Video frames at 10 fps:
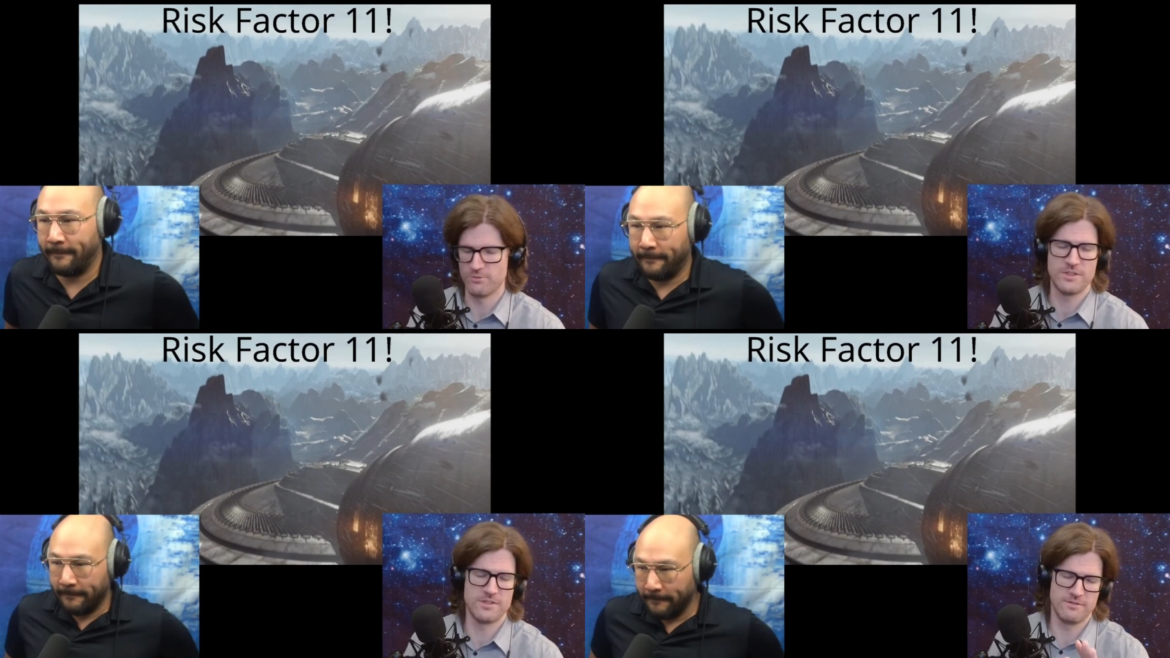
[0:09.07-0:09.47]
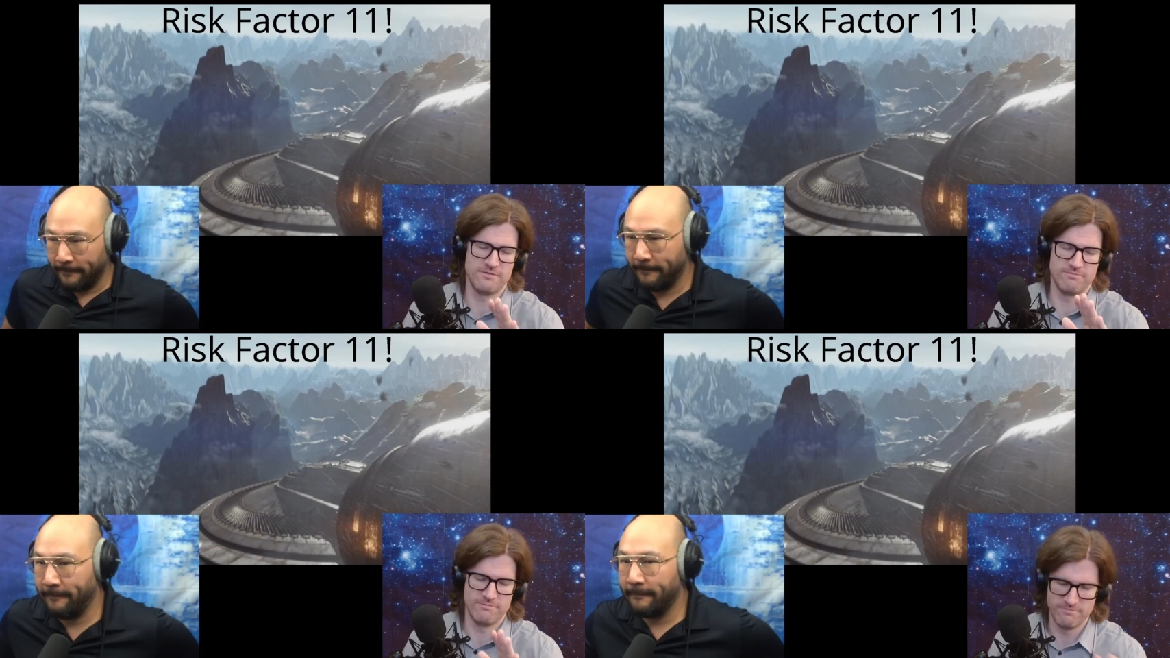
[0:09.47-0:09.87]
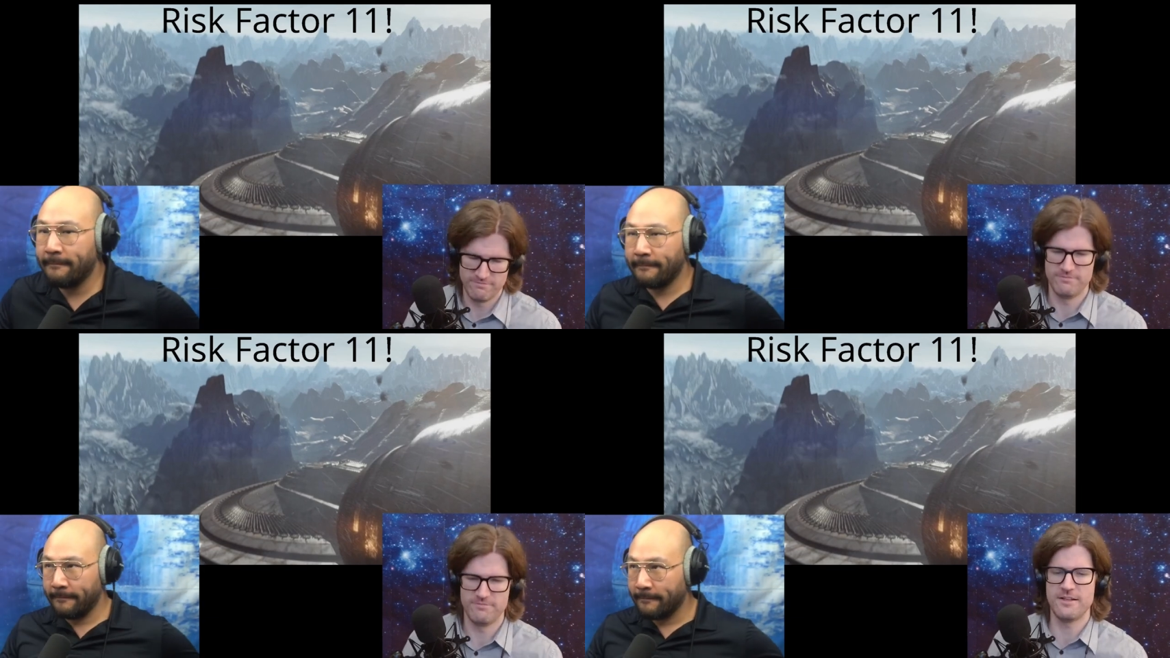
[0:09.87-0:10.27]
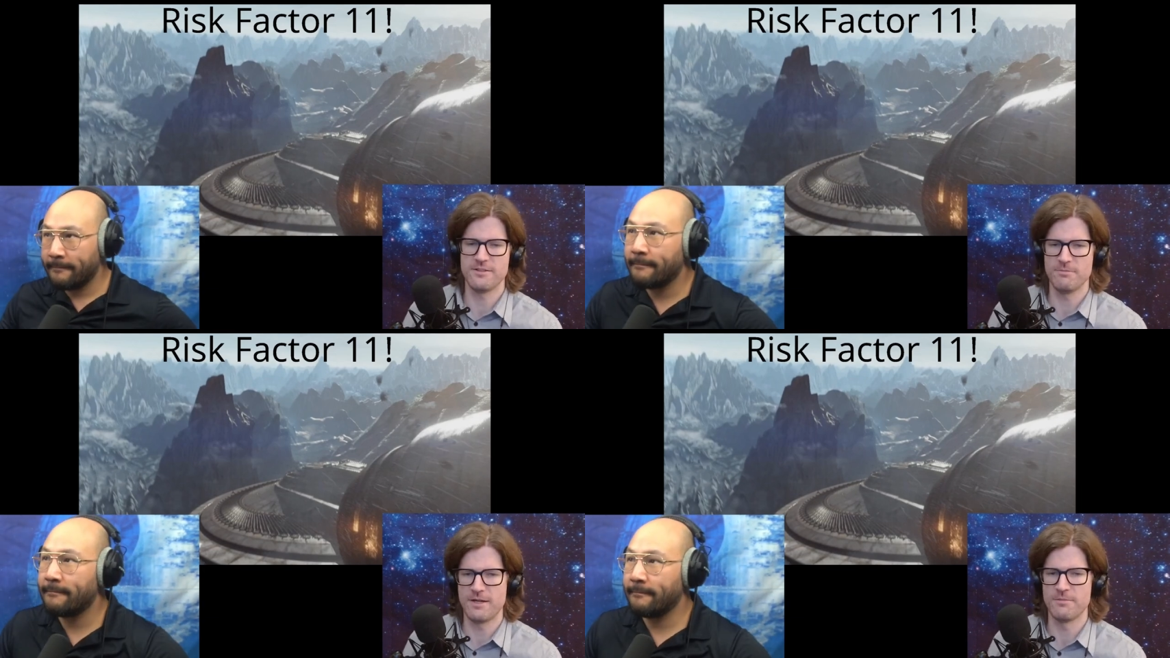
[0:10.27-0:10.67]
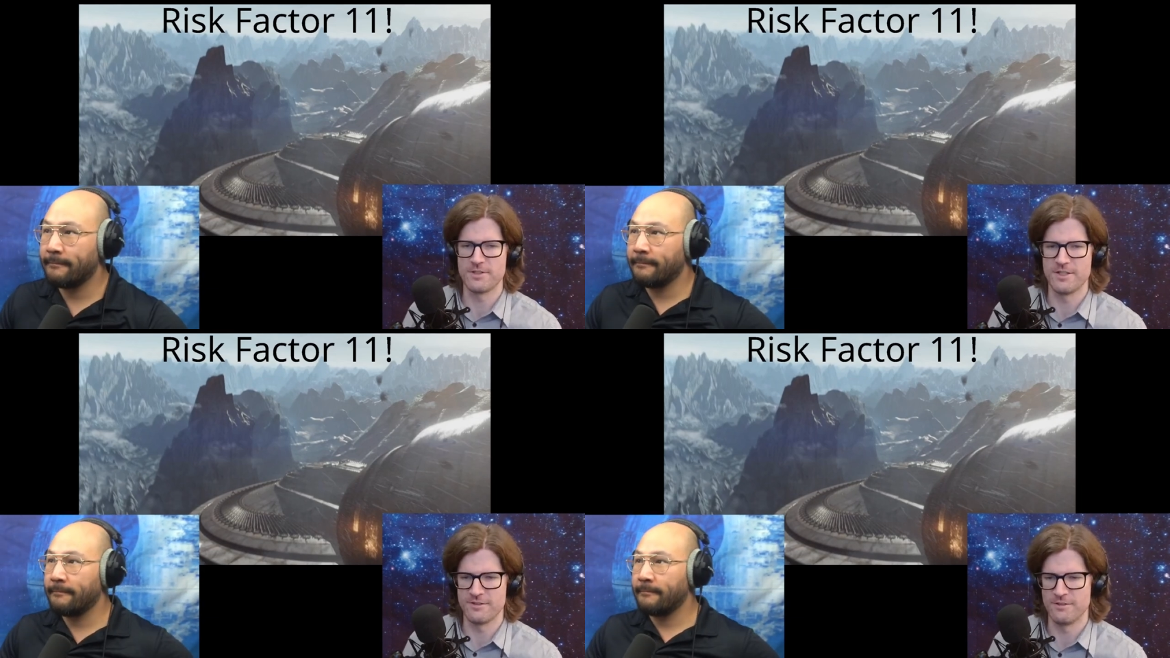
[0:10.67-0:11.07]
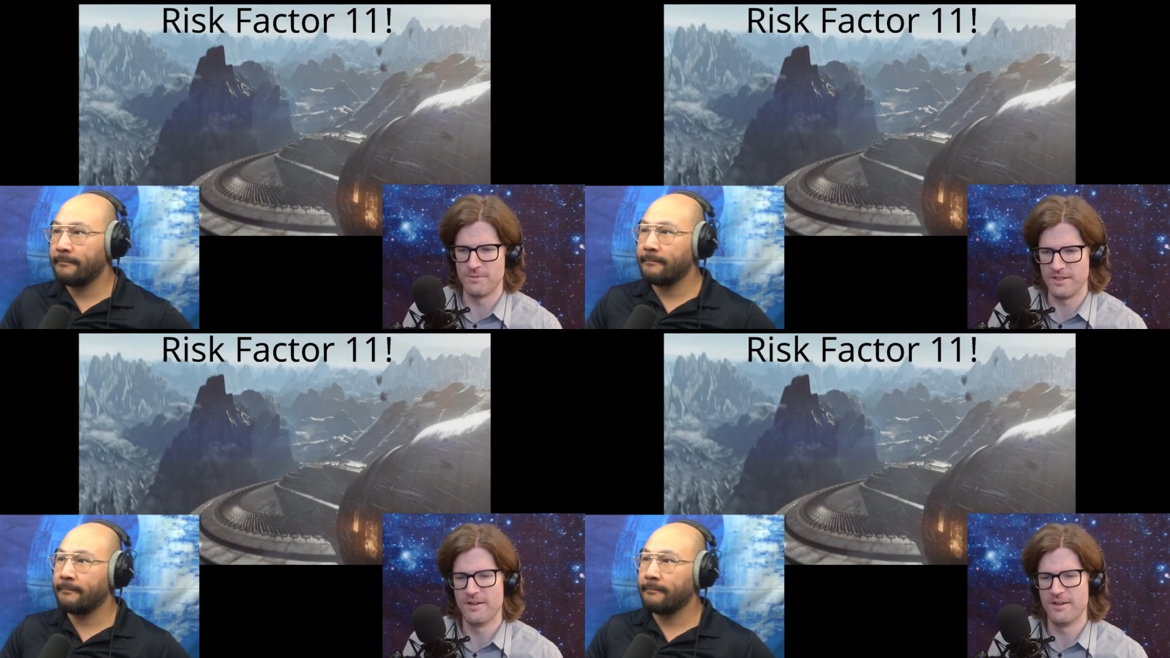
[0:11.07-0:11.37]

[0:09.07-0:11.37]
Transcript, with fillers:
Speaker 1: which that doesn't make much sense to me.